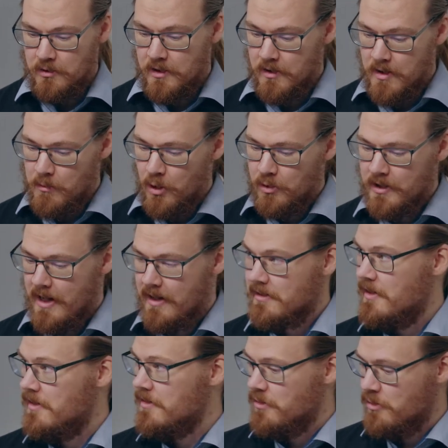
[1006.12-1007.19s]
the remote
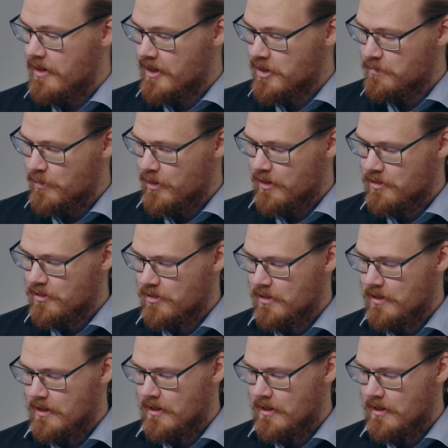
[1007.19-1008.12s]
access to experts